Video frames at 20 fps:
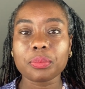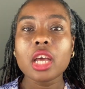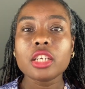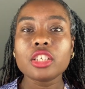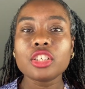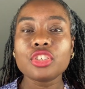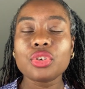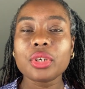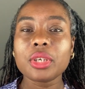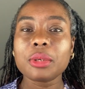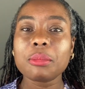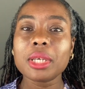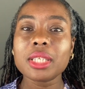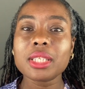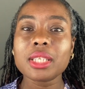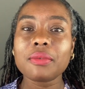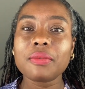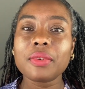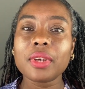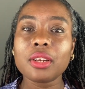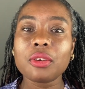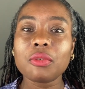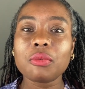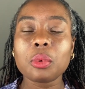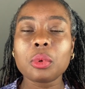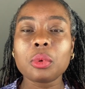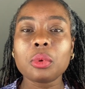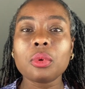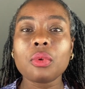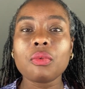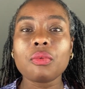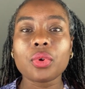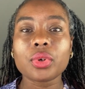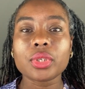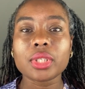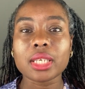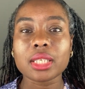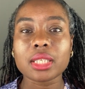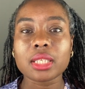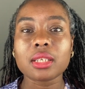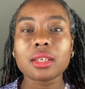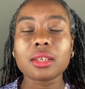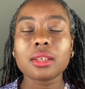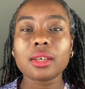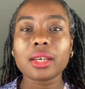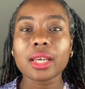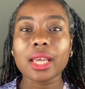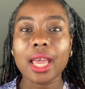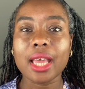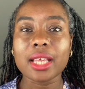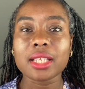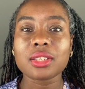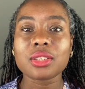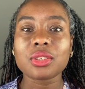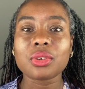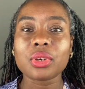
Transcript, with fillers: The treatments available for testicular cancer